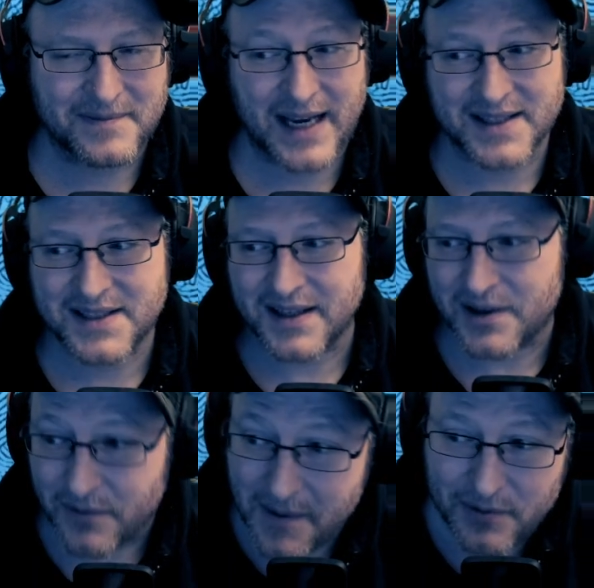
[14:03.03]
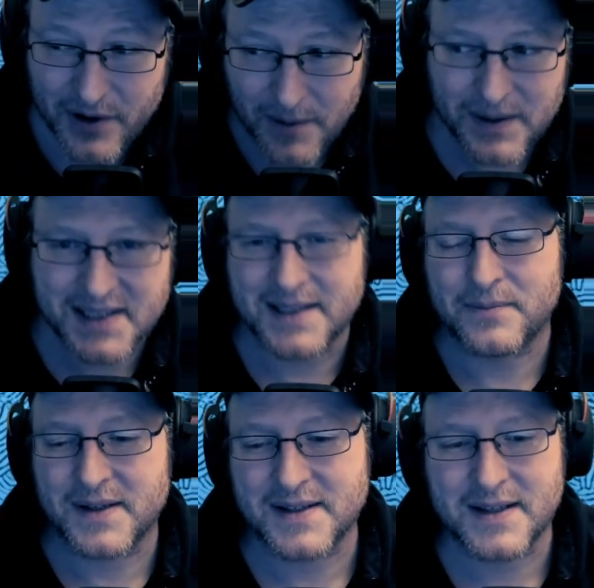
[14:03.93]
next turn. And remember, we are placing
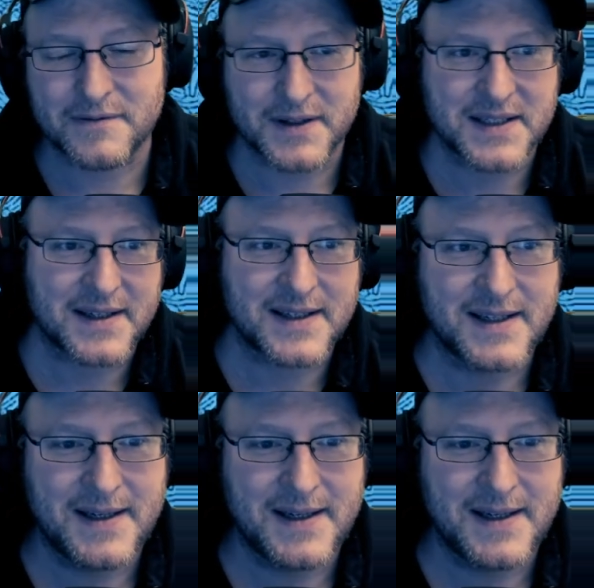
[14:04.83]
presence every turn.